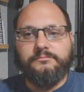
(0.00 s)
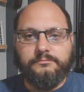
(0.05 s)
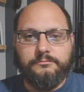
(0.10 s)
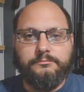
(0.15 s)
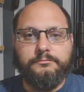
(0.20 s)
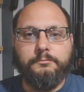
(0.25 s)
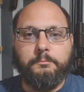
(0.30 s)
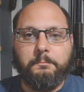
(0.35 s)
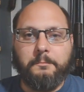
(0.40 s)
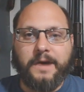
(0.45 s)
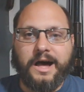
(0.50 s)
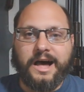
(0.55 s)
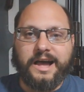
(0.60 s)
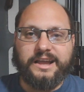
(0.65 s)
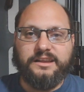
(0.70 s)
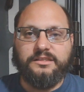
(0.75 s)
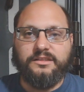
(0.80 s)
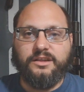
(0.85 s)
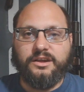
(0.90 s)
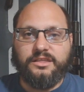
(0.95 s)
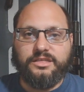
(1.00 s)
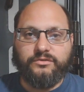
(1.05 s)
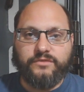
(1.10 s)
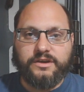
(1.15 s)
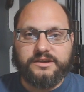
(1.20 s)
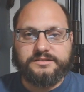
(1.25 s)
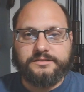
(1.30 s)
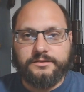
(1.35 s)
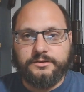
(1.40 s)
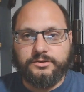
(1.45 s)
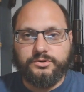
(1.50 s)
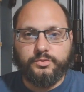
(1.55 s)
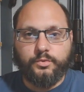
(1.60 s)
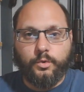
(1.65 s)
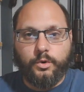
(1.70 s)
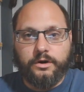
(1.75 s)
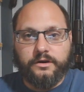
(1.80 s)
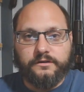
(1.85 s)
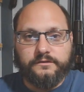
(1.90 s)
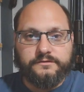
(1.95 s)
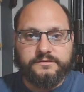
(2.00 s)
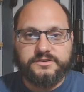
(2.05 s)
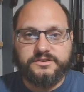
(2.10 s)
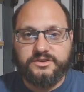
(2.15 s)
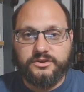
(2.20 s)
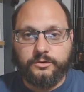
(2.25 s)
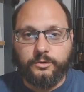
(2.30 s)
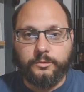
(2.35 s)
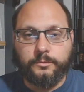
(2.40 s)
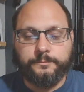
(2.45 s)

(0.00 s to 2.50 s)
mine like the rest of the dwarves do.